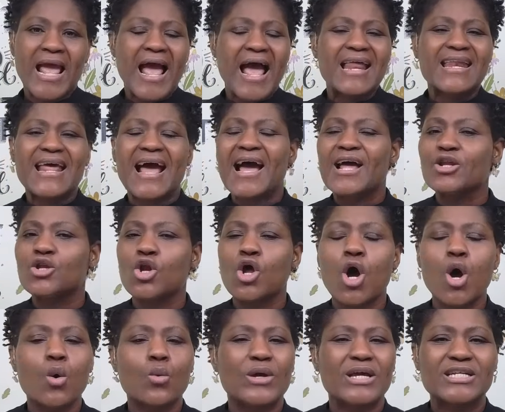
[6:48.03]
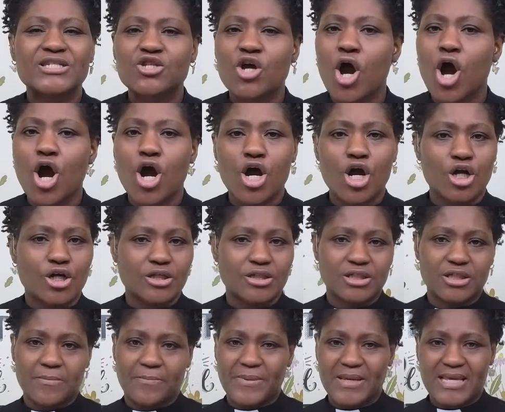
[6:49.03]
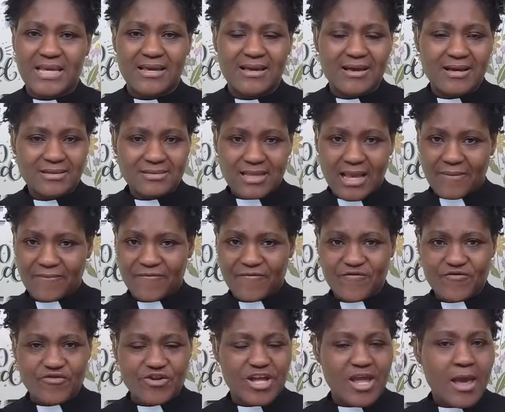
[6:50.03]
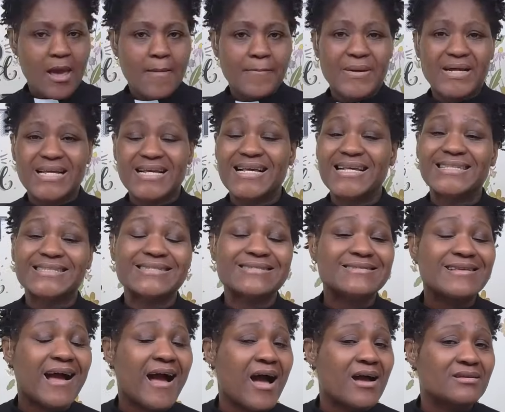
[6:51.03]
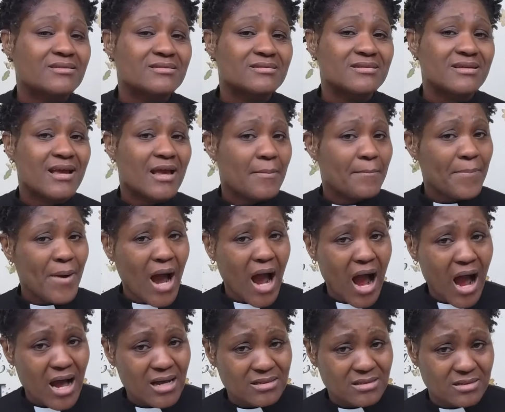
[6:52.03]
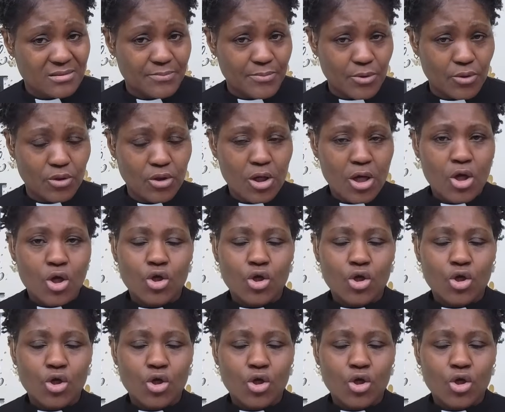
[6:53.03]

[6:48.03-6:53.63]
And I know it's hard to be debt-free, but it's not impossible.